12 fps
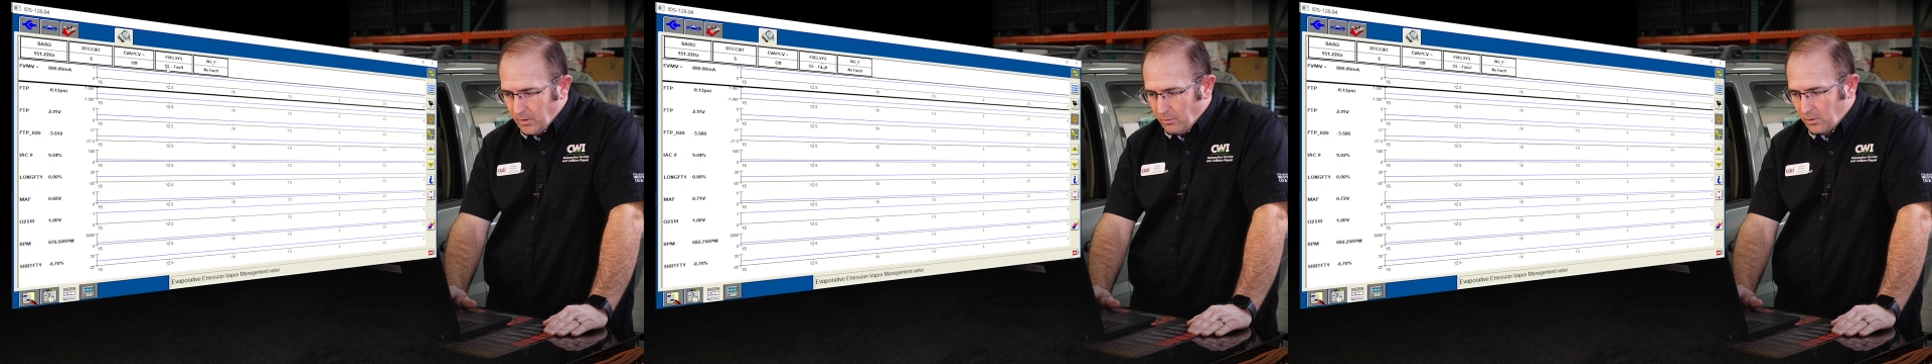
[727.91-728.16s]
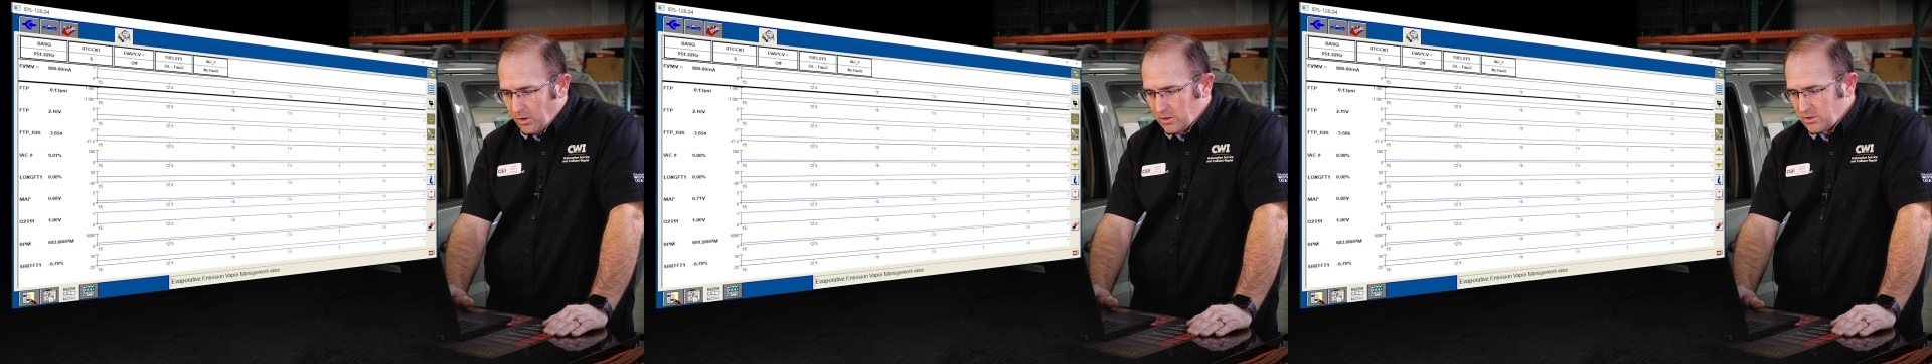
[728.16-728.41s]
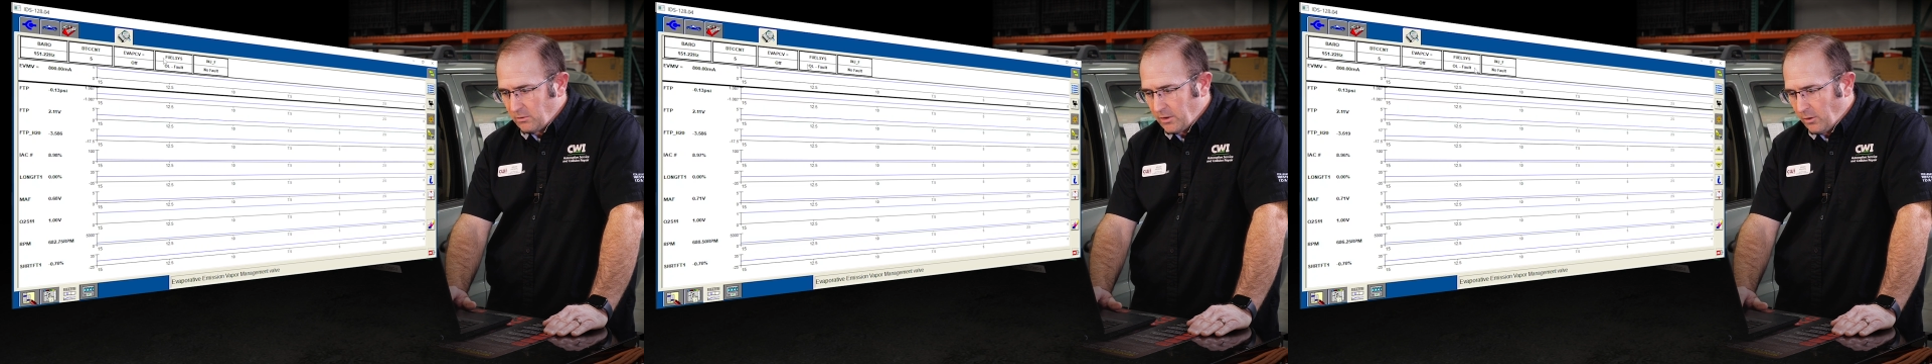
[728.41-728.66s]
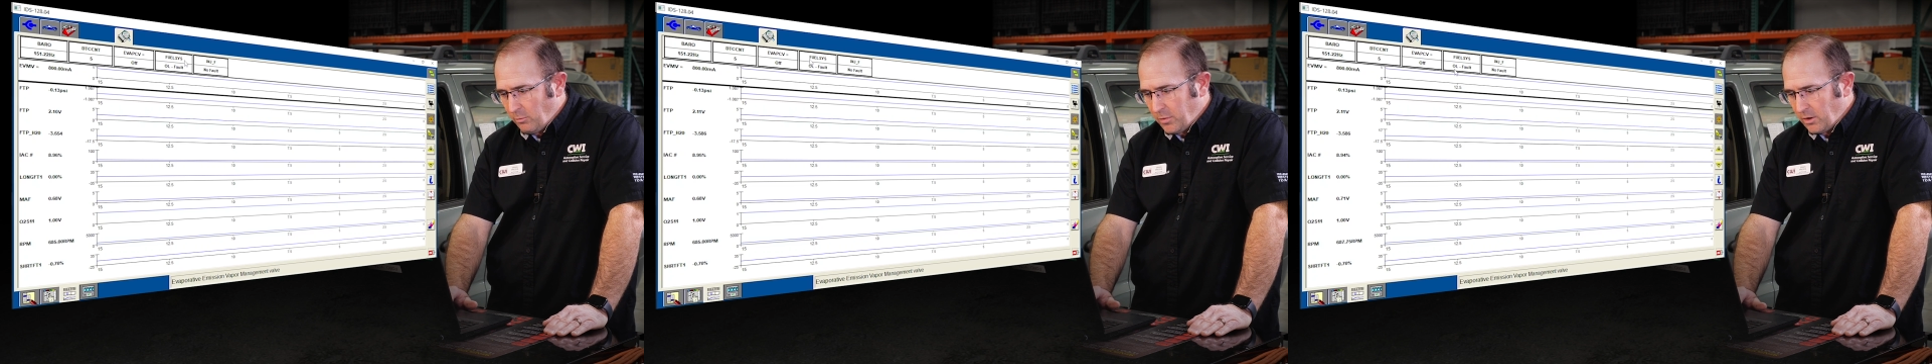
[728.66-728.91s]
We're also
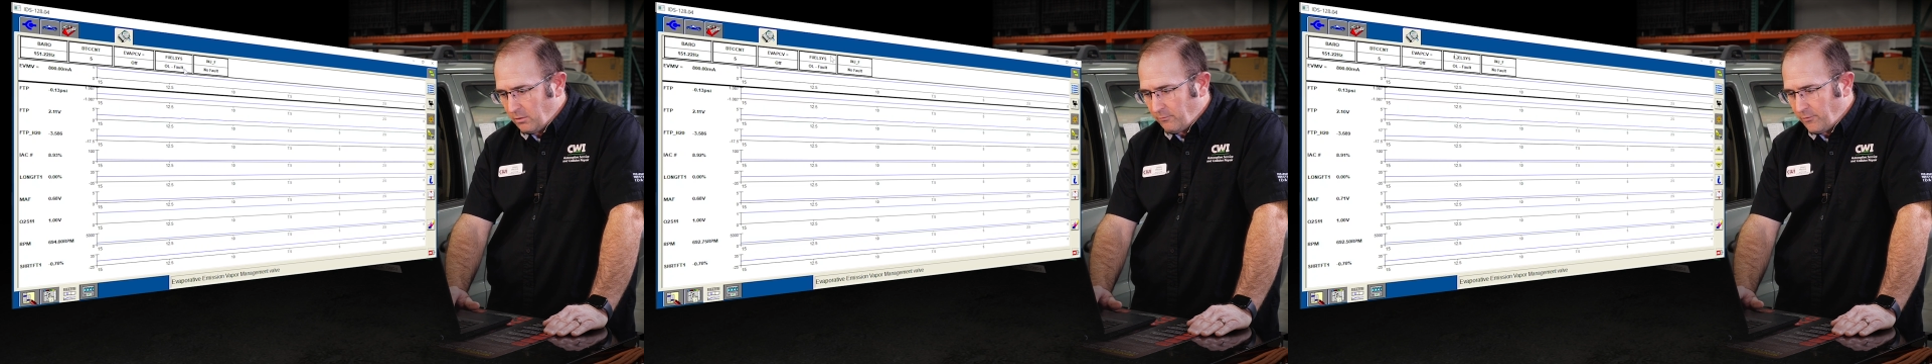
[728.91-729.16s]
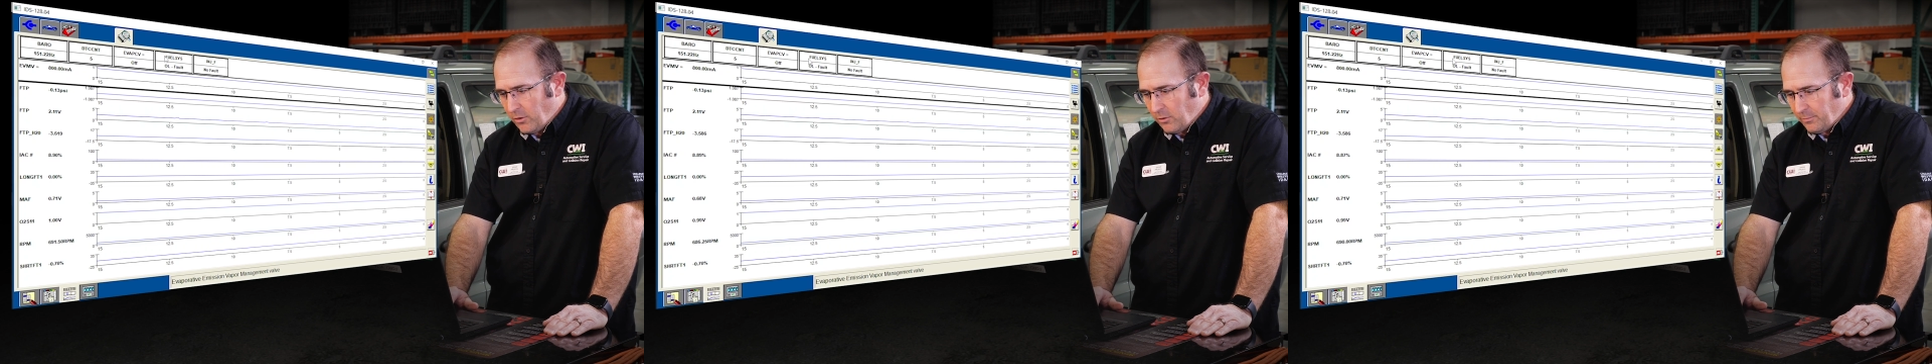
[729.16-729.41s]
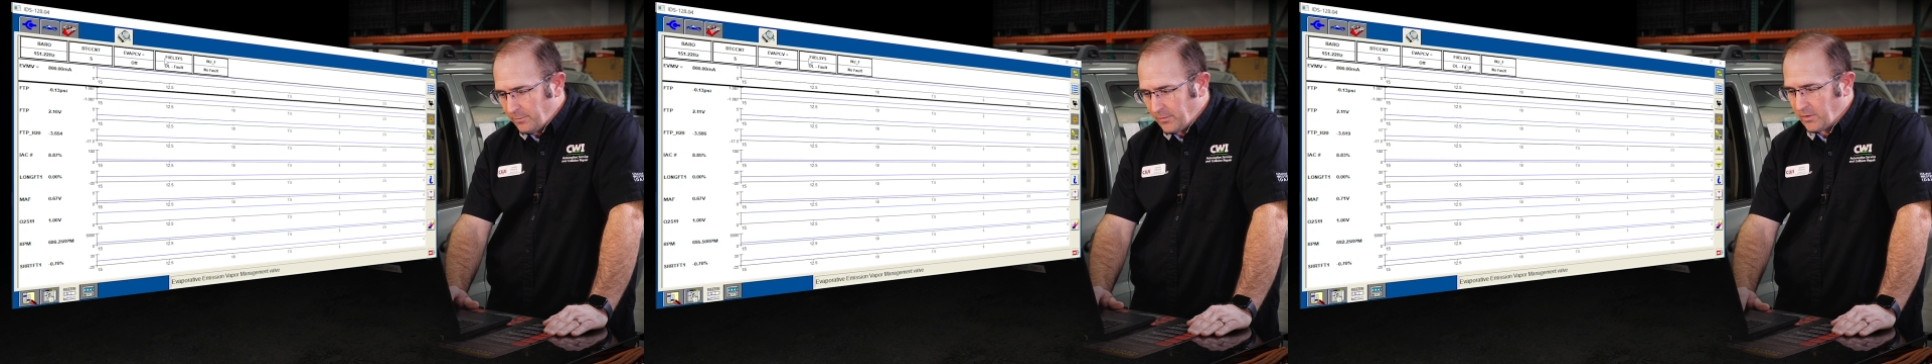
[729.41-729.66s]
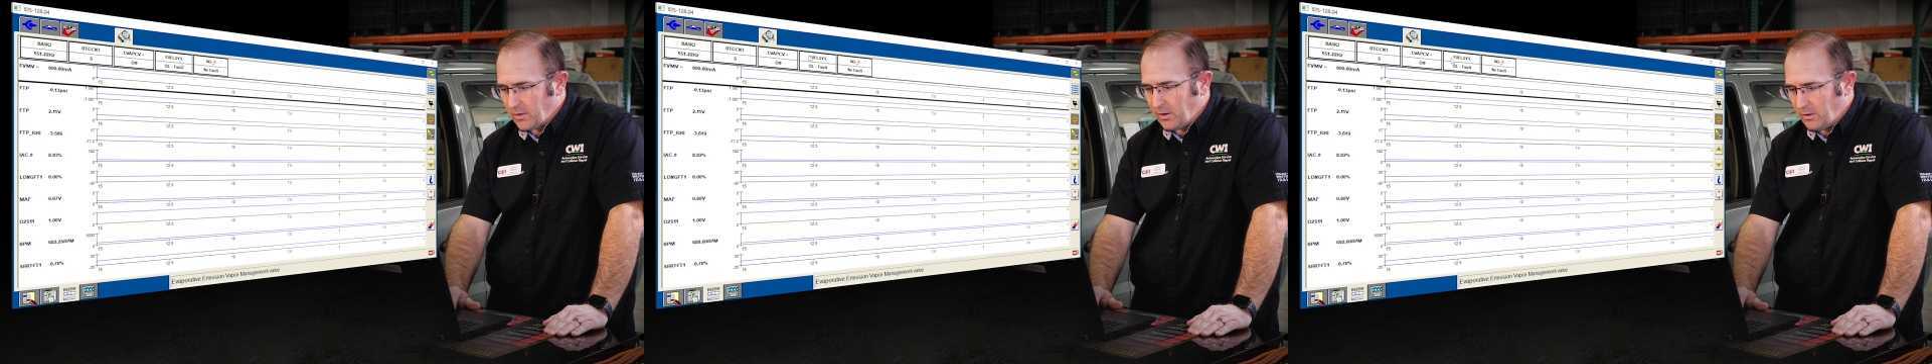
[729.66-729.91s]
in open loop fault.
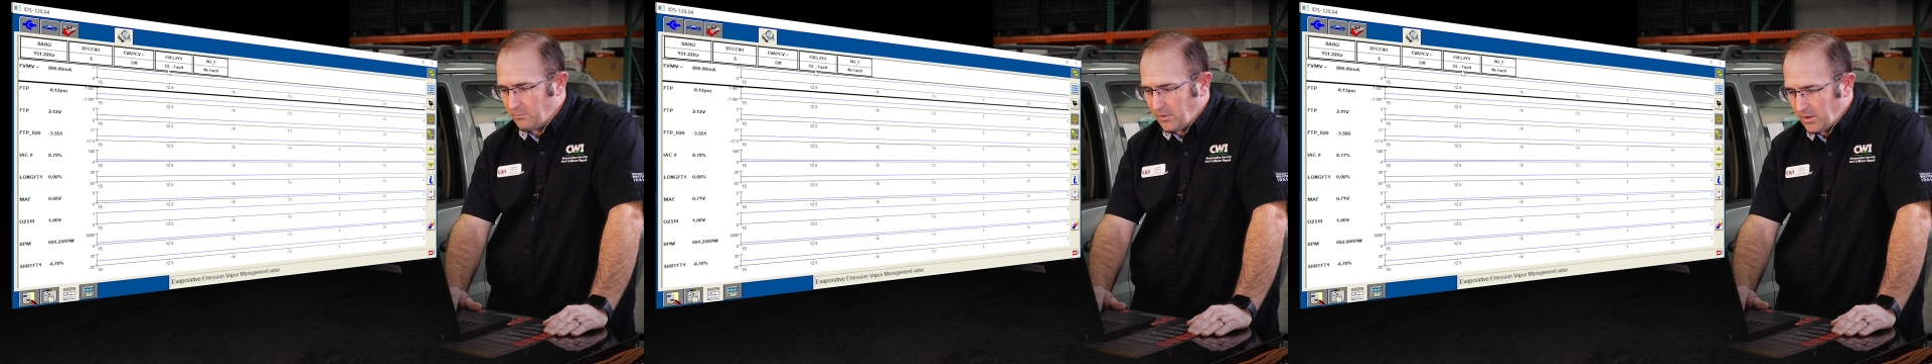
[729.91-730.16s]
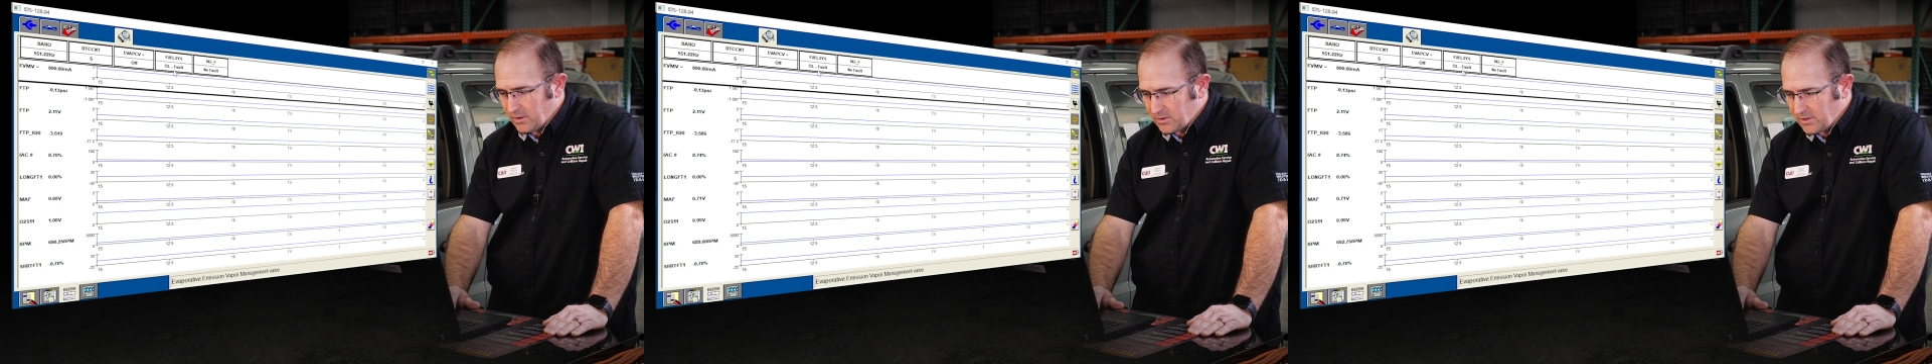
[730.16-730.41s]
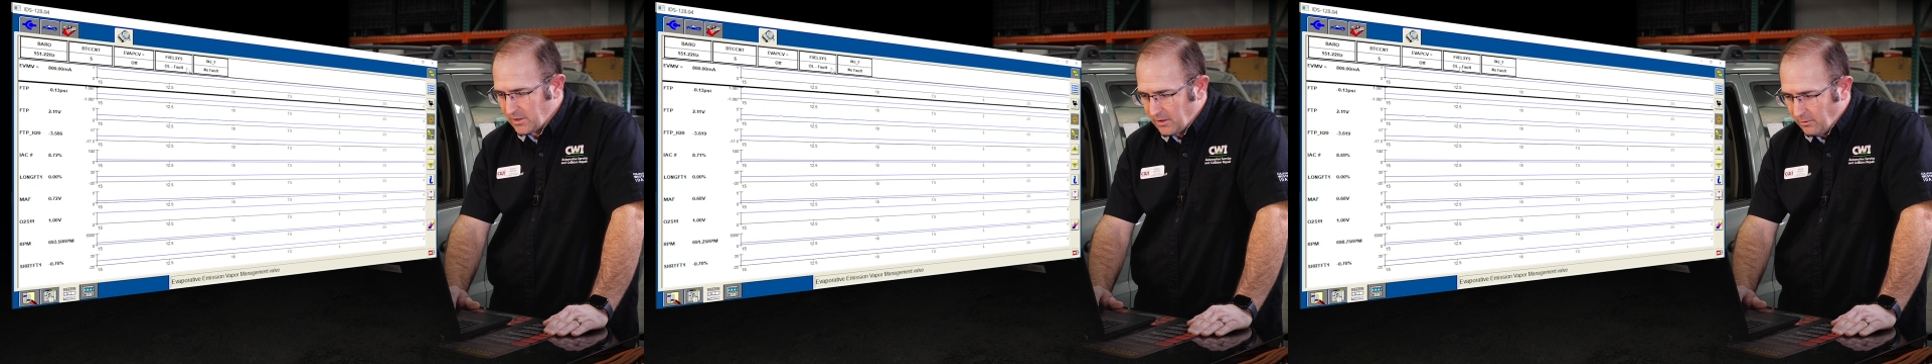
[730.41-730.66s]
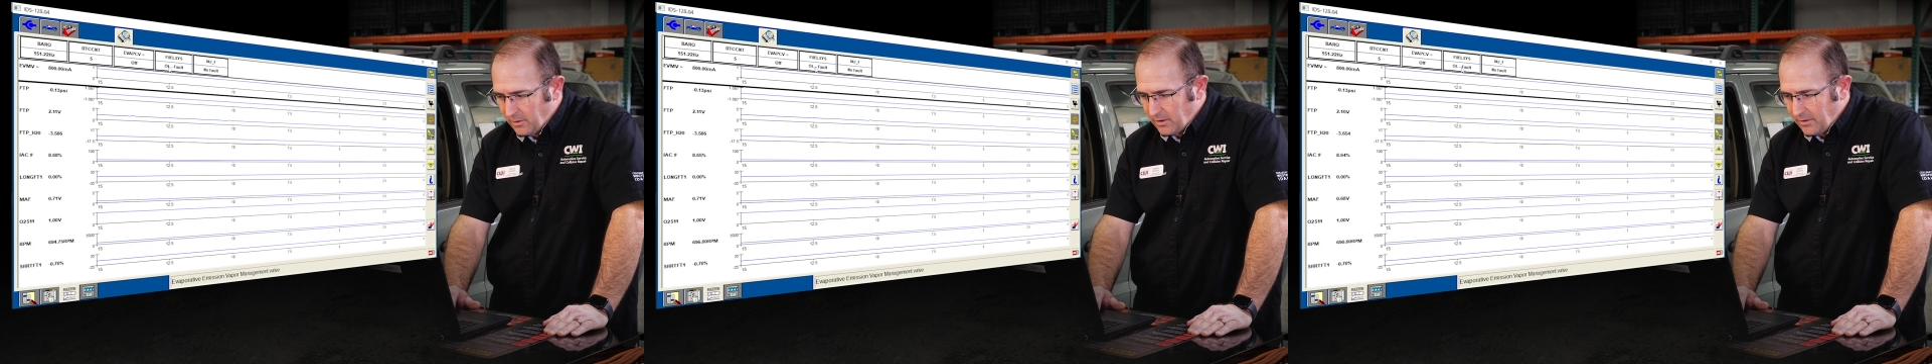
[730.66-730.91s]
I didn't see it
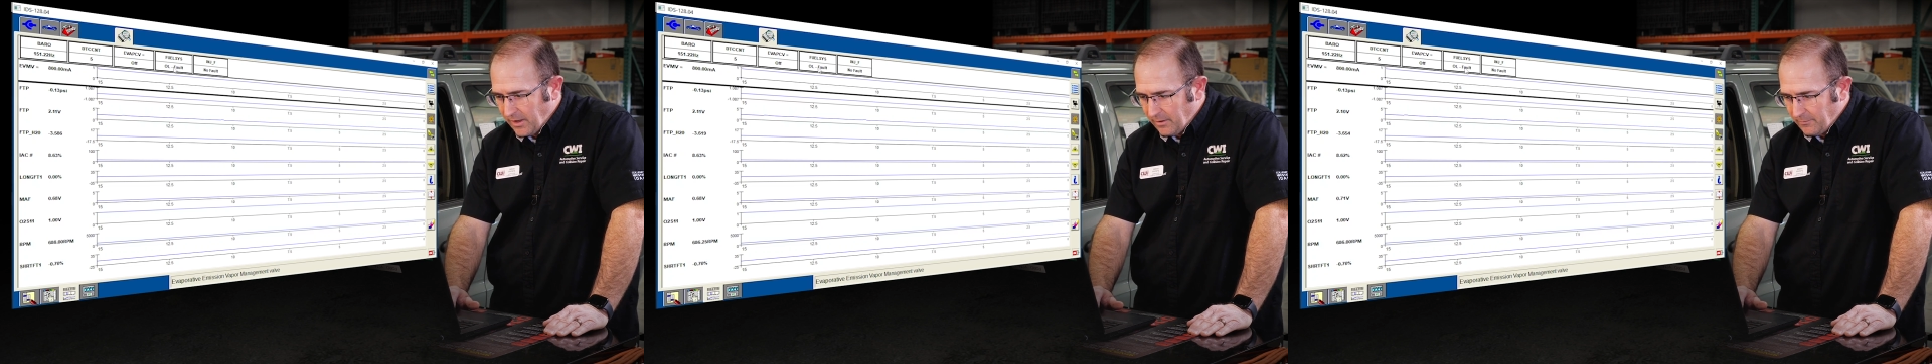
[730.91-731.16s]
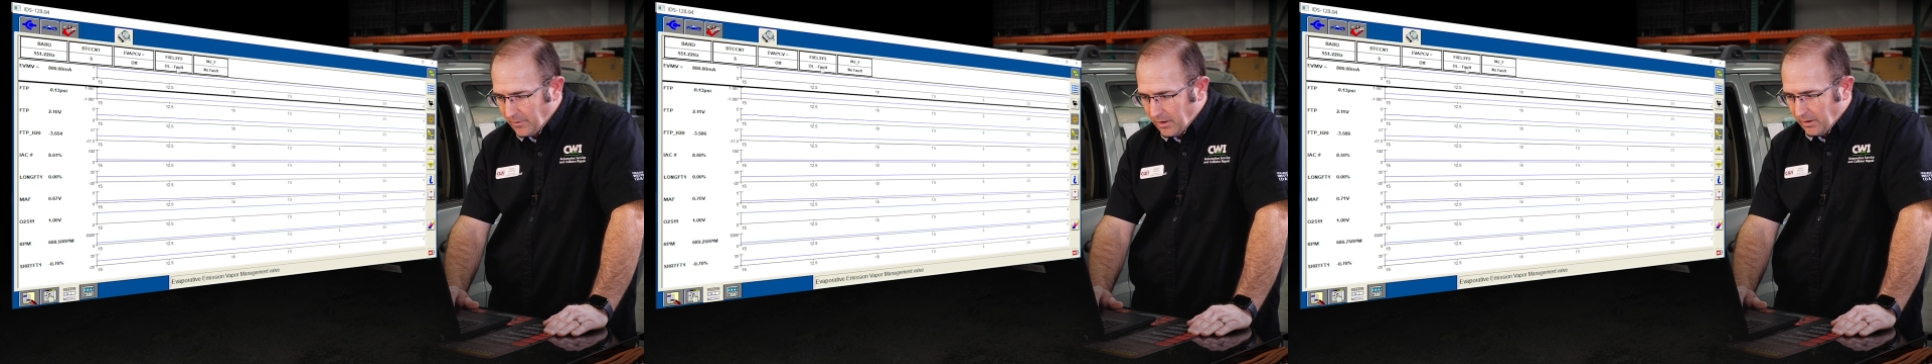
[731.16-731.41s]
go into that.